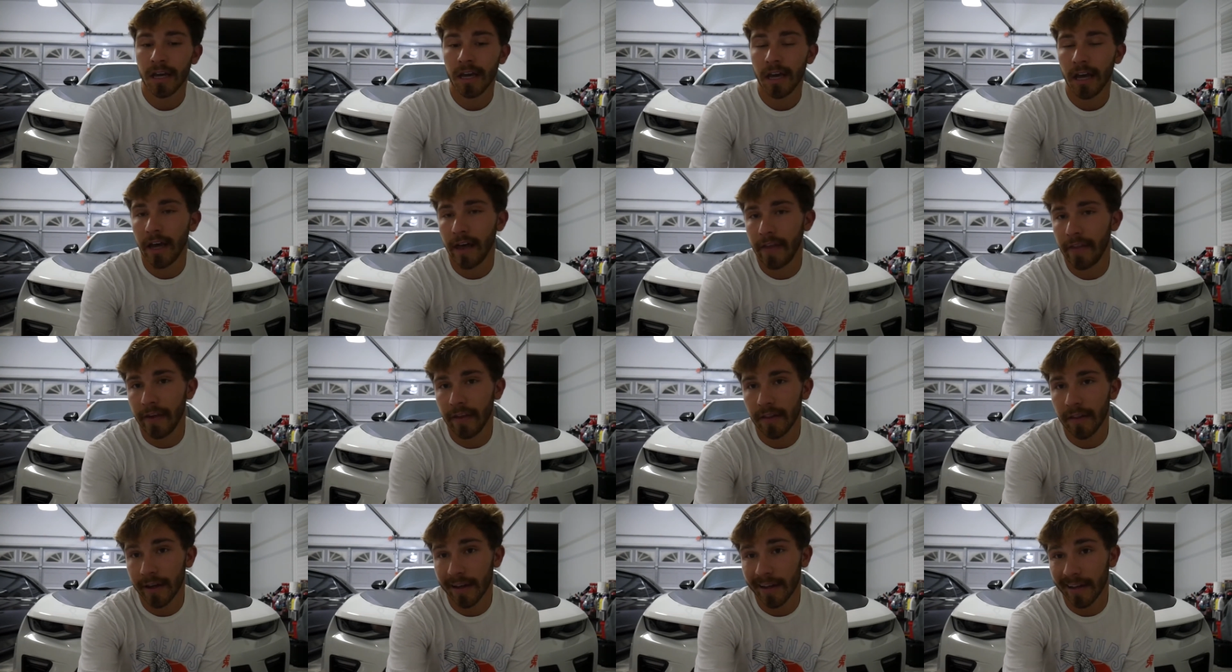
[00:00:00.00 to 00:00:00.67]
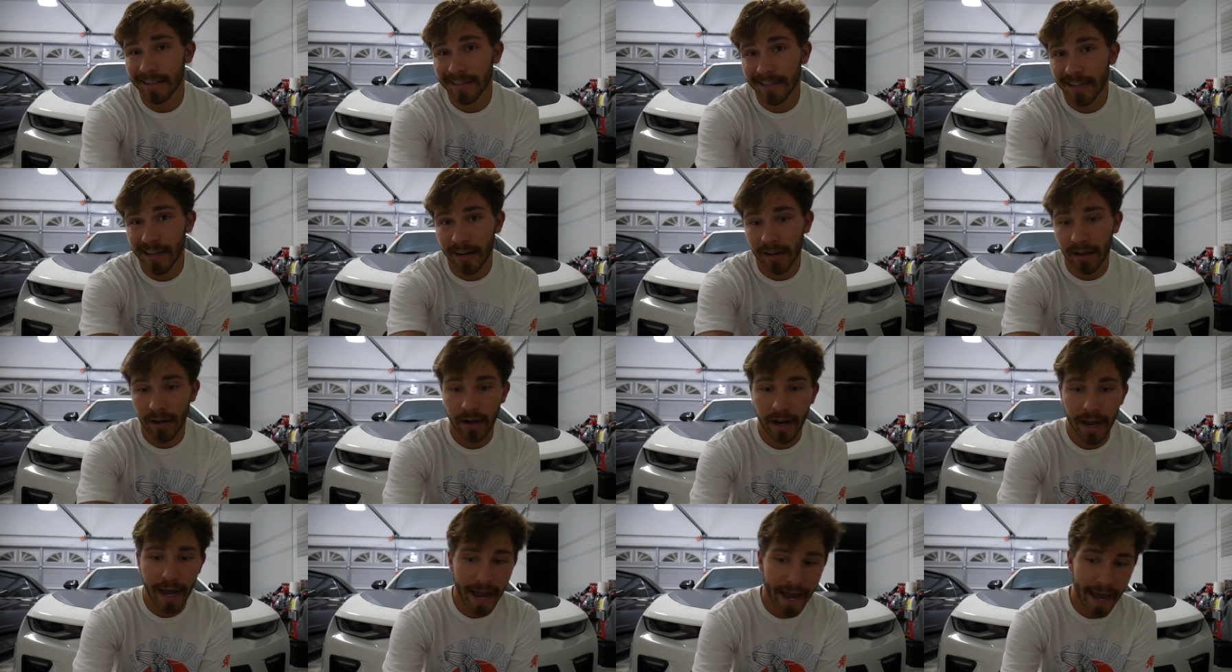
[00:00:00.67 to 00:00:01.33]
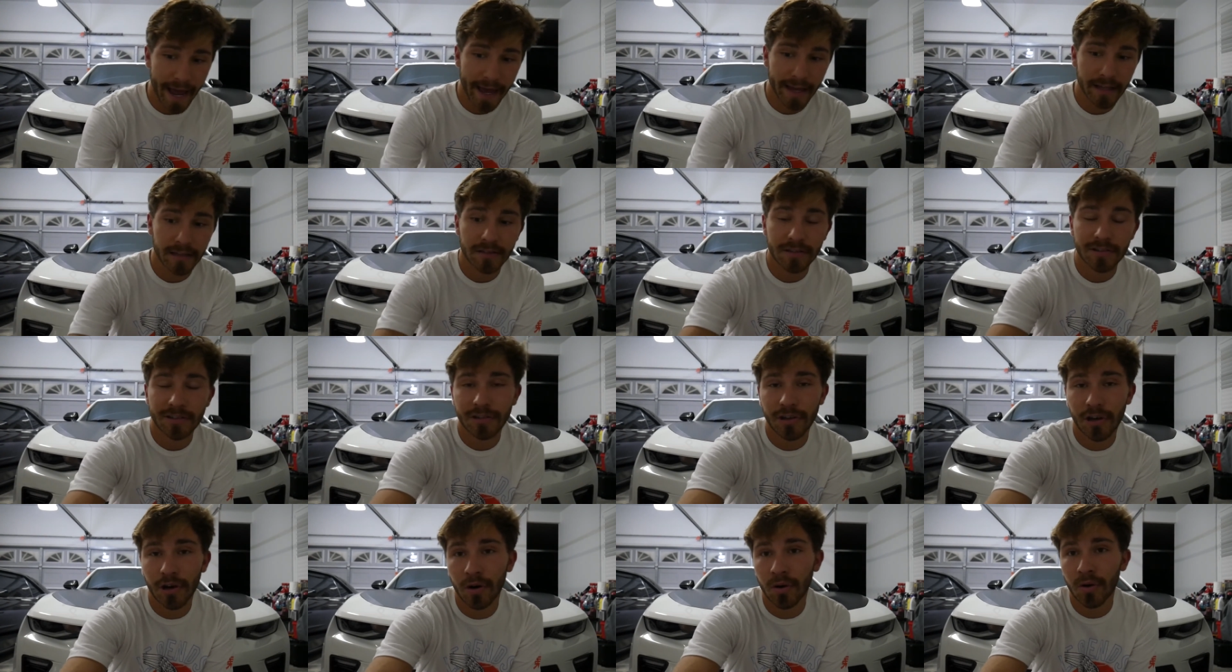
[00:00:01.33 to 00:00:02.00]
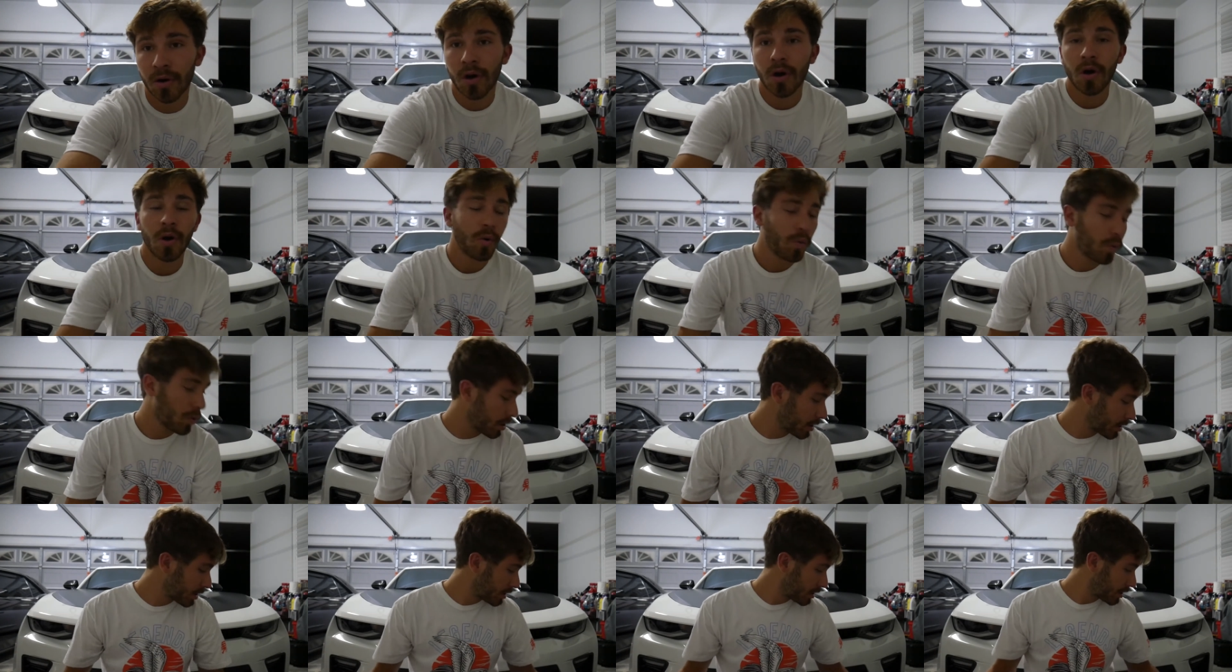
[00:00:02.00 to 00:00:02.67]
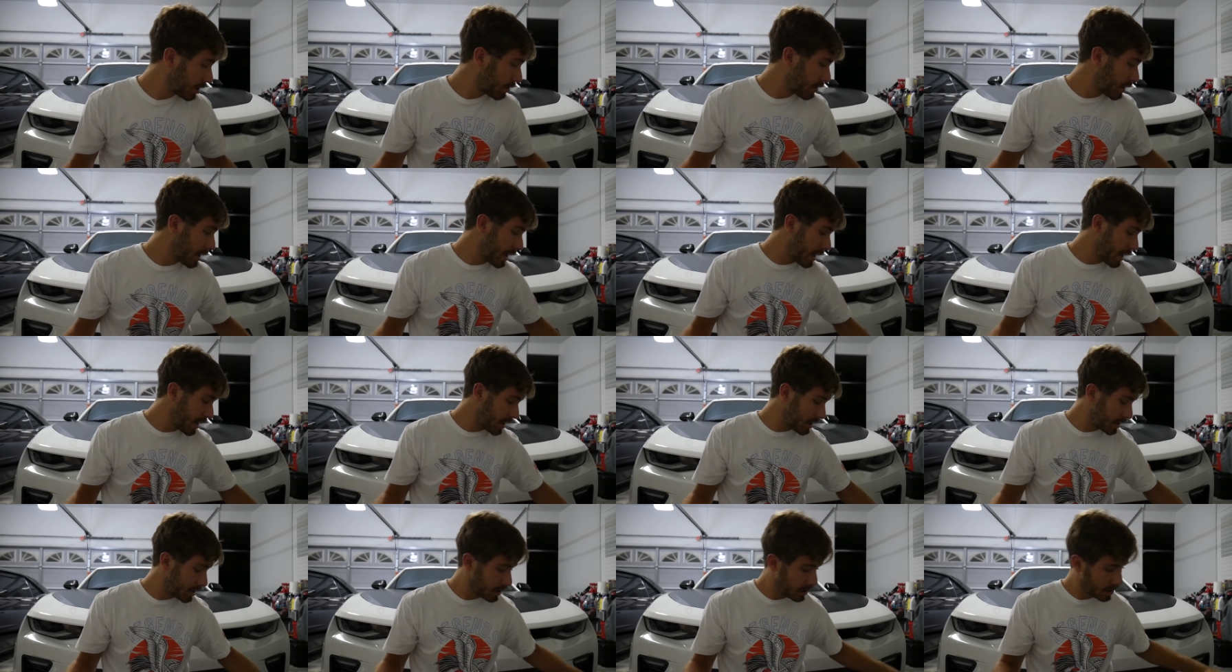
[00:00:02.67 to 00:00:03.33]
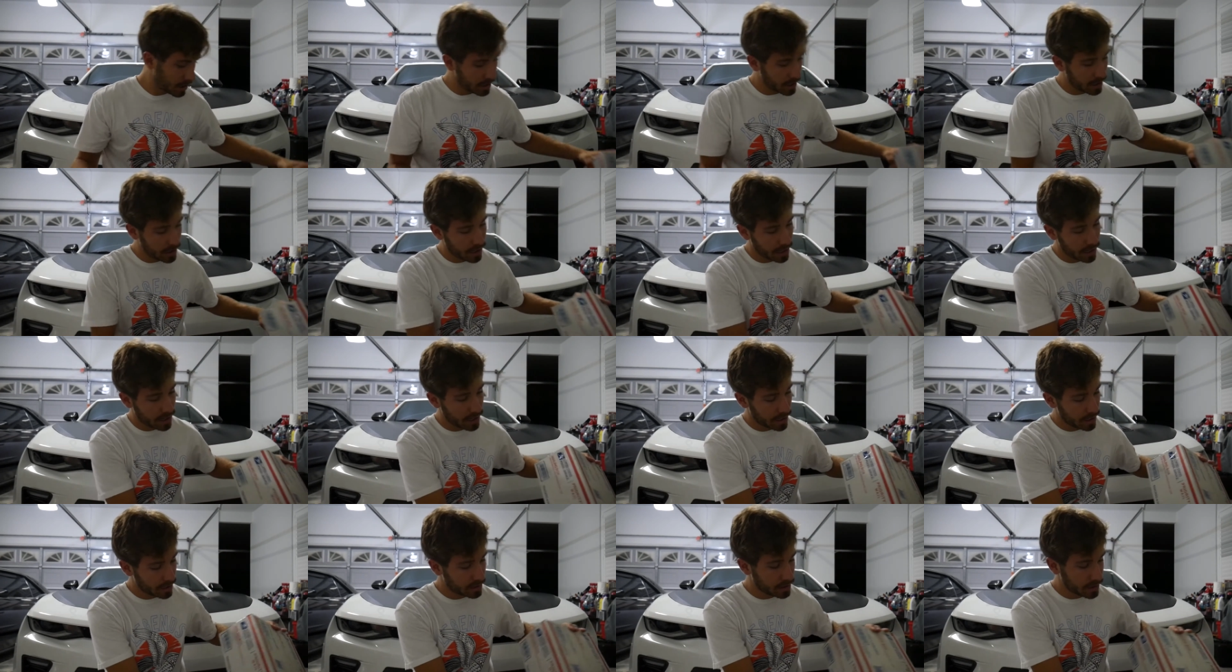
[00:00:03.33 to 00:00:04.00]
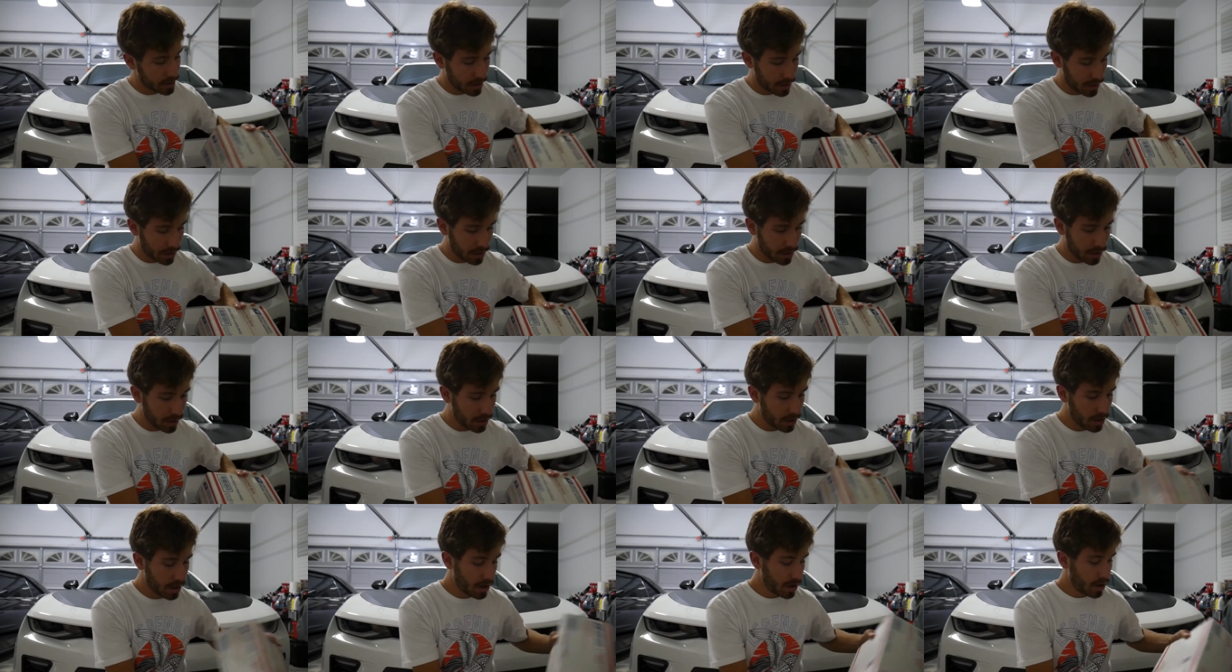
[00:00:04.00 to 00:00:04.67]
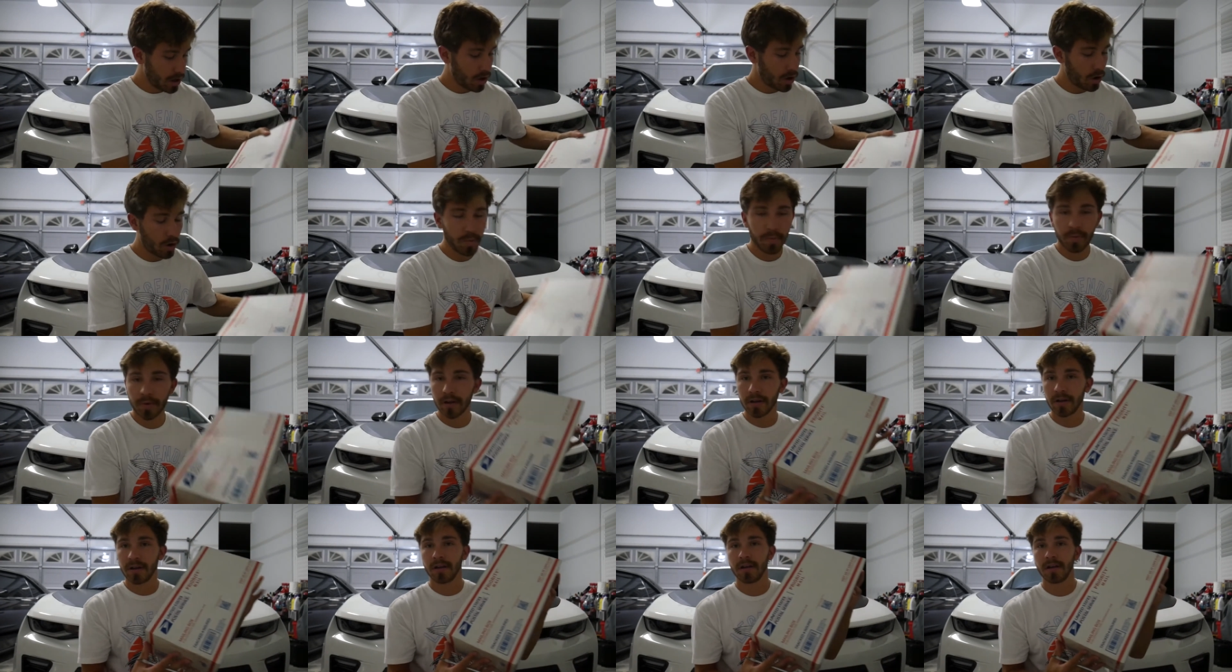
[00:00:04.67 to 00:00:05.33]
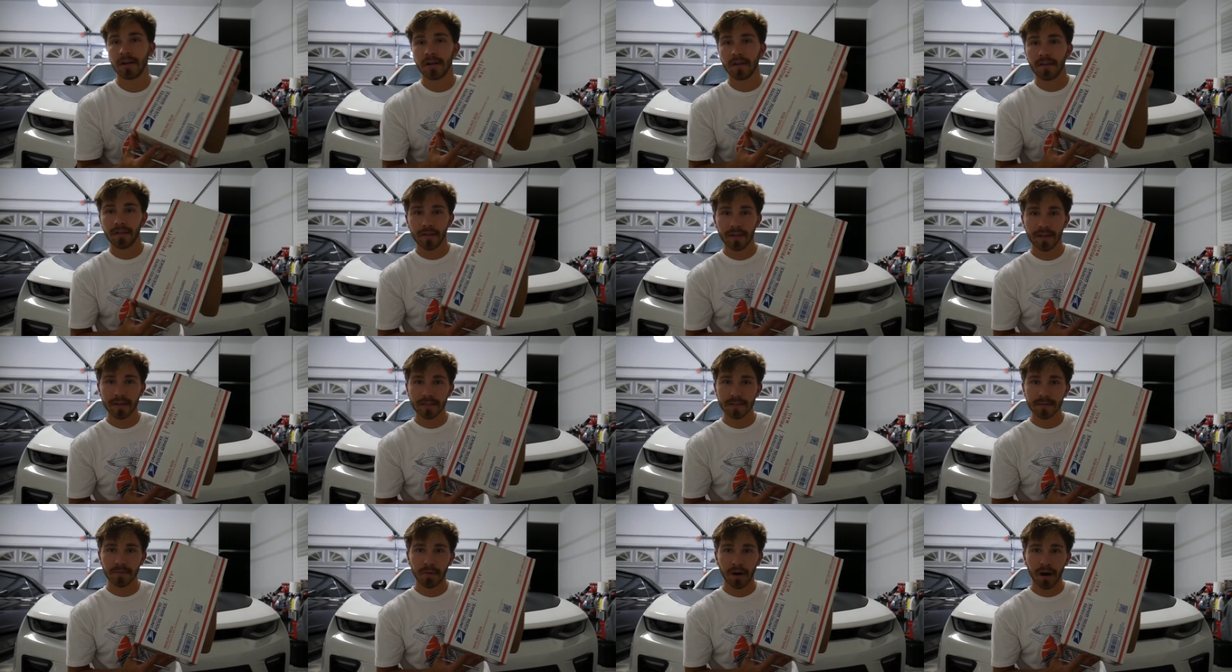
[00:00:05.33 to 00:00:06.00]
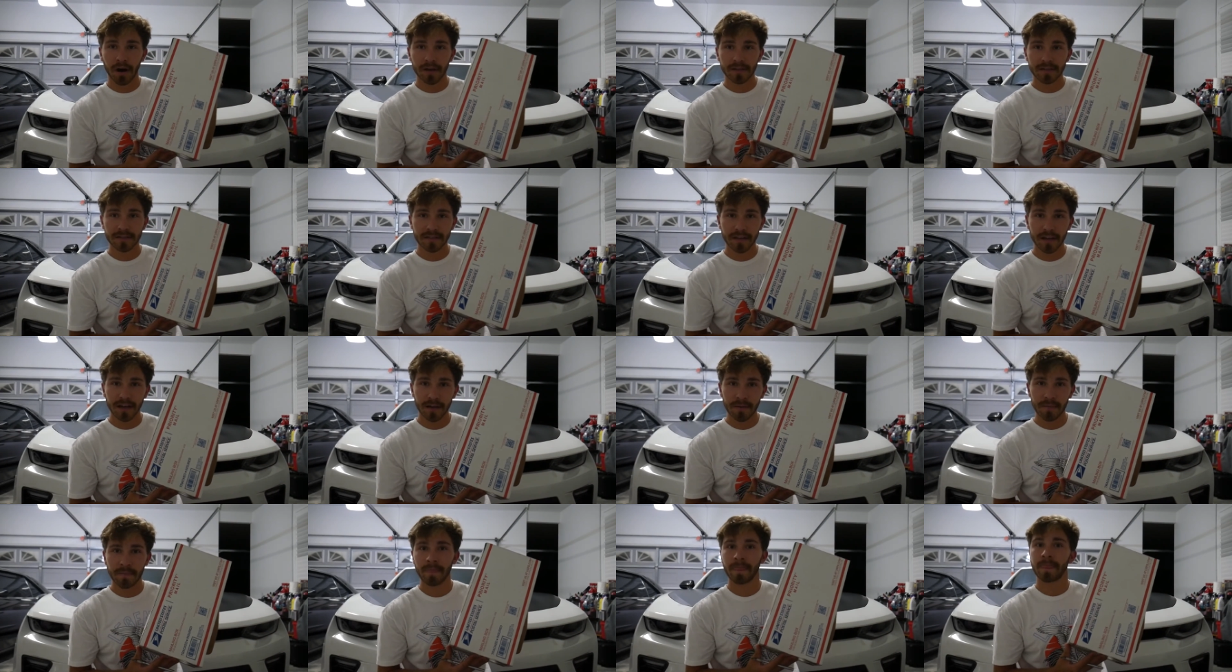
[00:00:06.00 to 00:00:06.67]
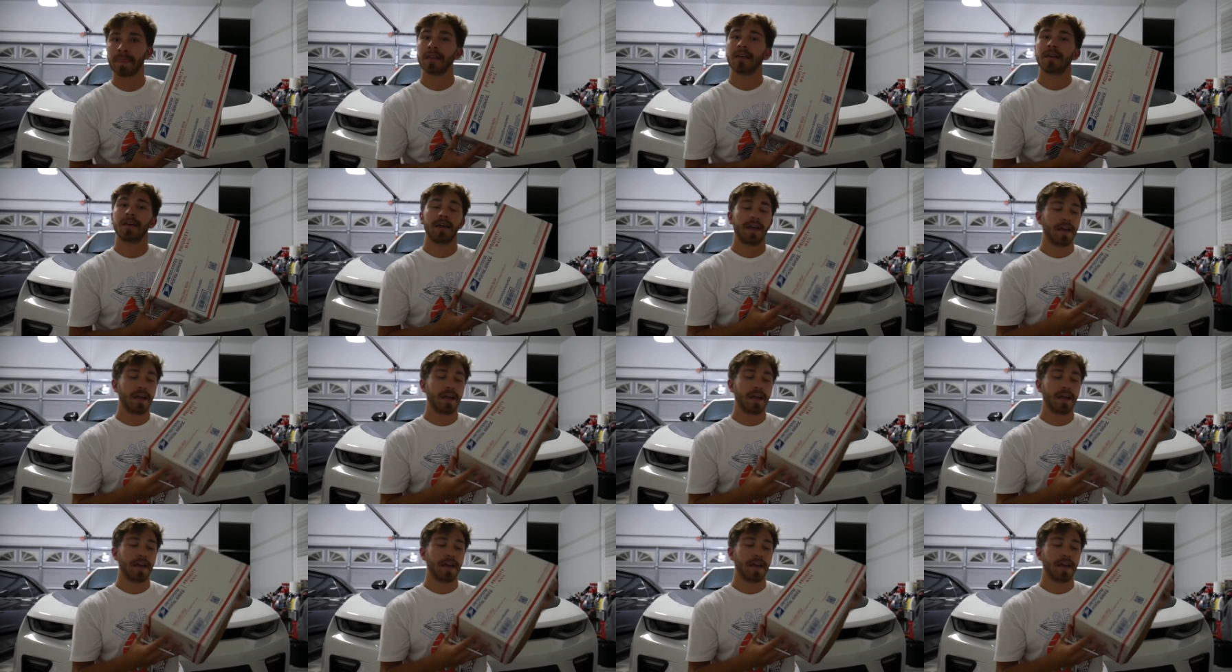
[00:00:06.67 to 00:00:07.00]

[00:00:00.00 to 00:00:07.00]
And then, like I said, I got a hat. So we're going to go ahead and open this box up.